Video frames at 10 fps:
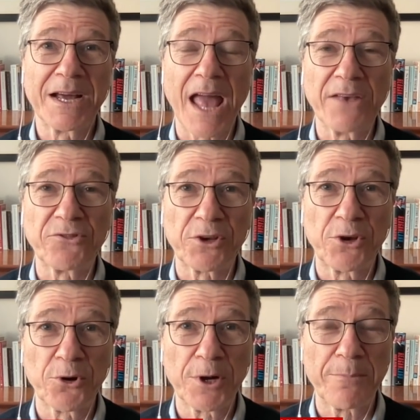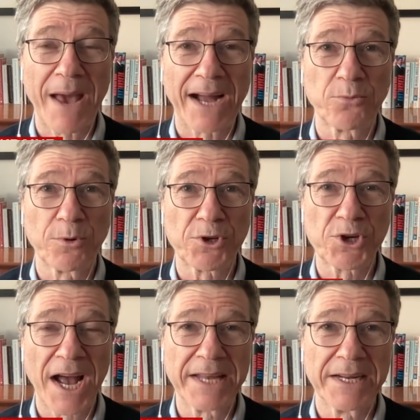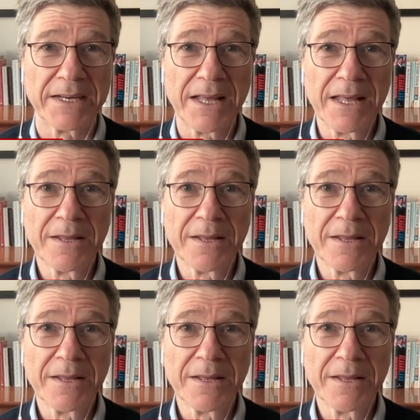a security pact with China.